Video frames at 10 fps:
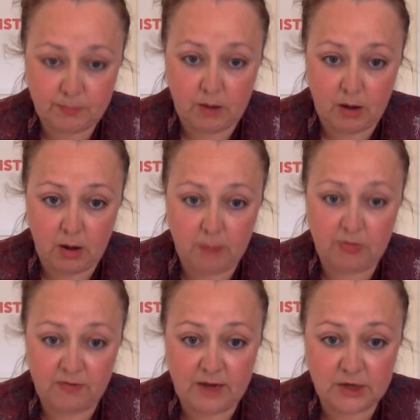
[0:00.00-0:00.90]
our
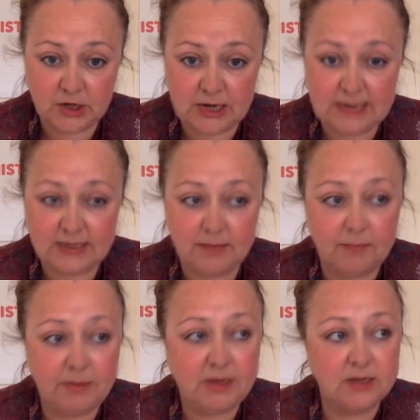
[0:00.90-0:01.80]
professionalism,
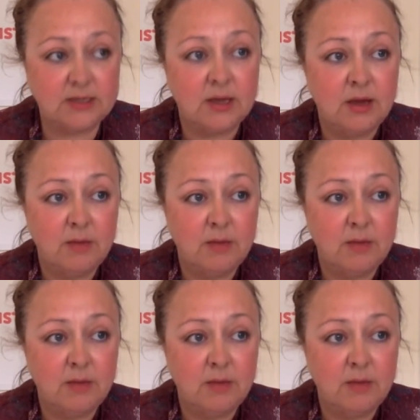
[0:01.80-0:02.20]
because